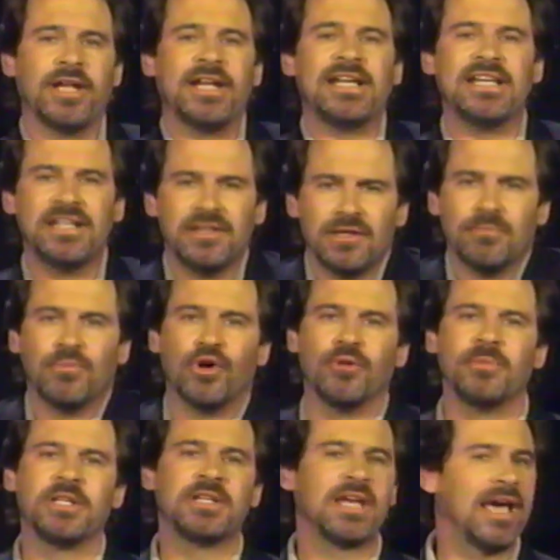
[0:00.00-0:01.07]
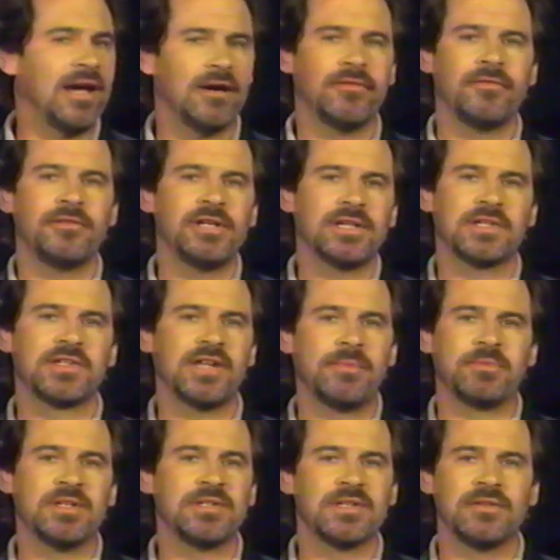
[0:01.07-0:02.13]
an in-the-moment, carefree
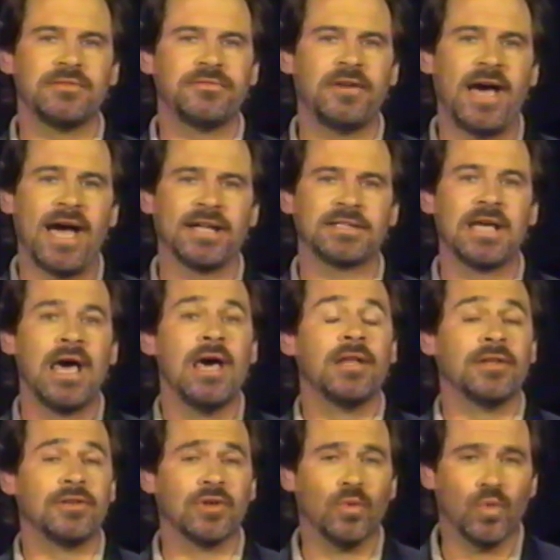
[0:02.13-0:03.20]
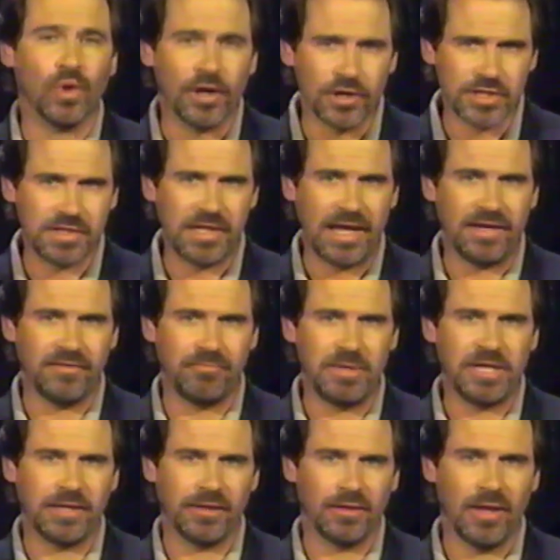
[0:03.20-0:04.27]
acceptance of the fact that the worst day of
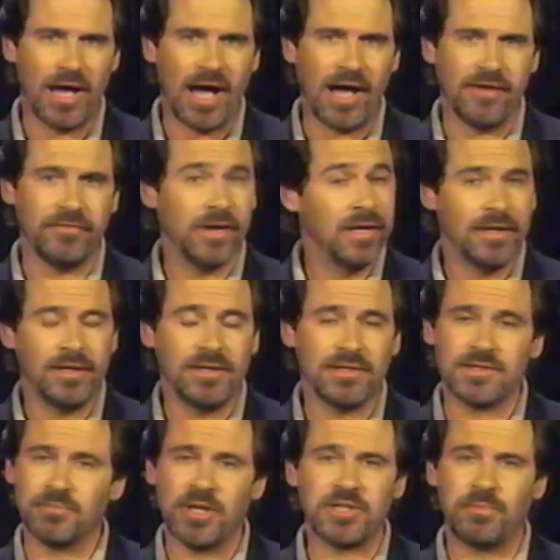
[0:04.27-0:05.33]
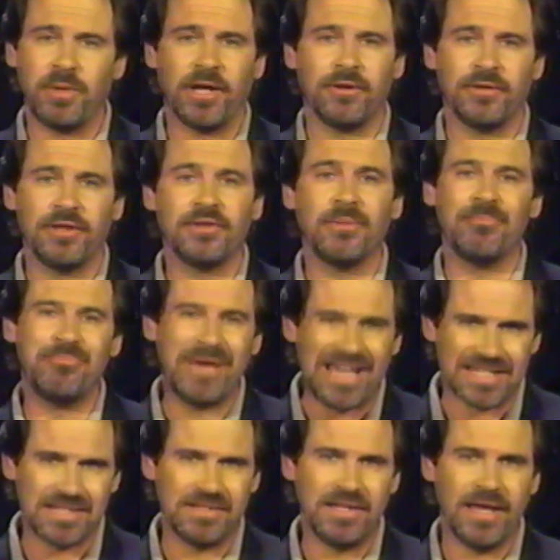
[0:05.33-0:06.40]
being alive is much better than the
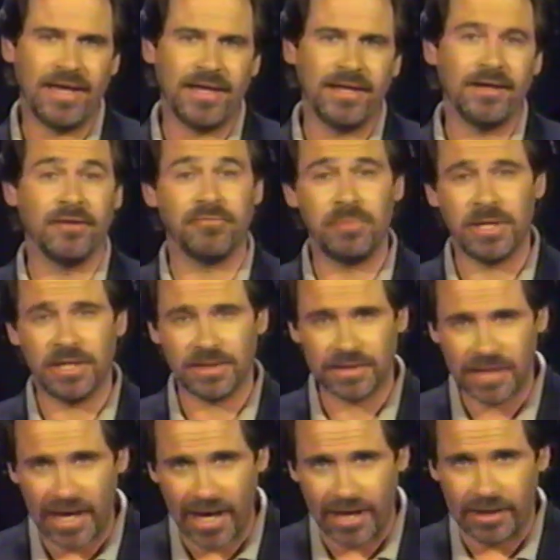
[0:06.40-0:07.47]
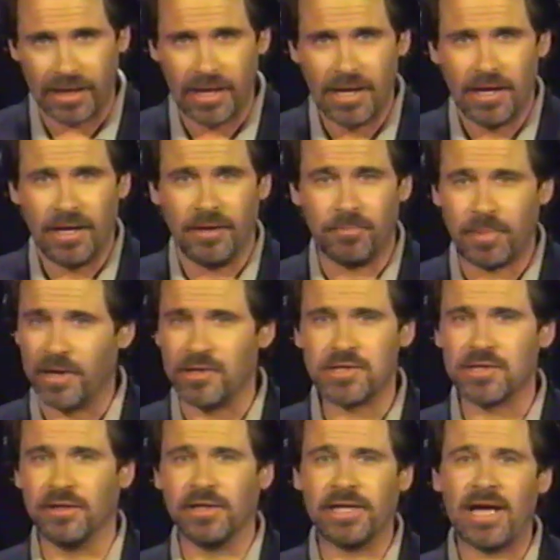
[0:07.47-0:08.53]
best day of being dead. And
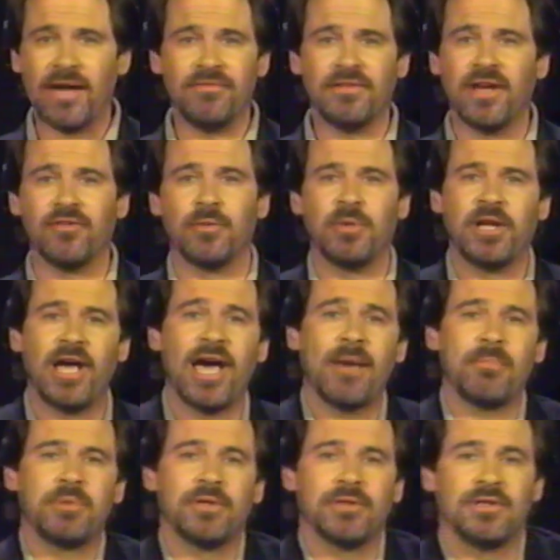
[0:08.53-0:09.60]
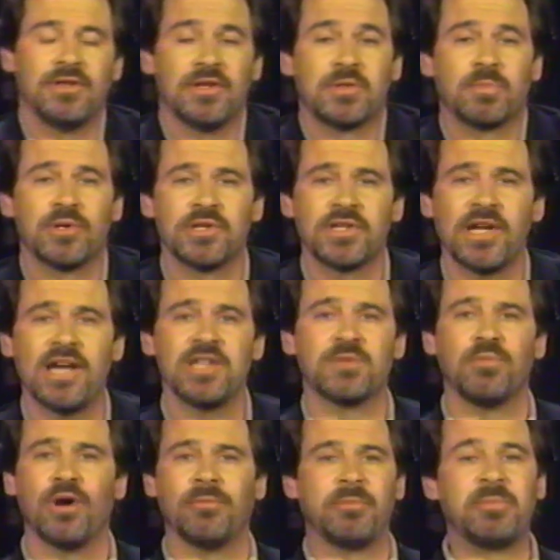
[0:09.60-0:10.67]
personally, I've never been happier than this
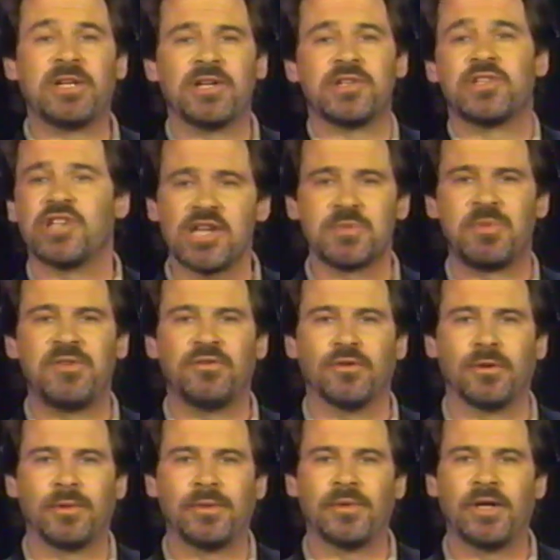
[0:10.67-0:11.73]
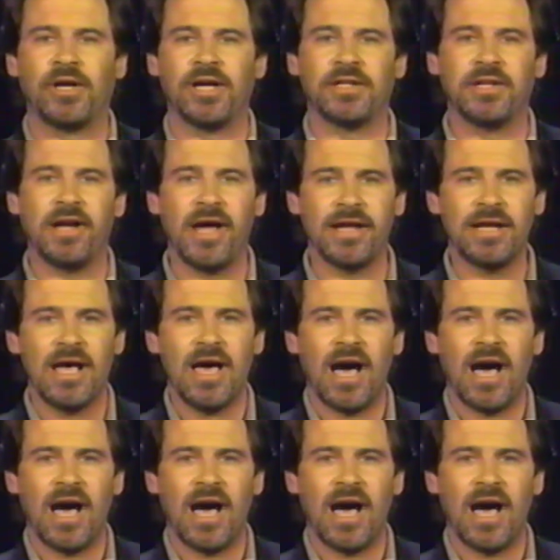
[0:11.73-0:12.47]
precise moment, because just before we went on tonight,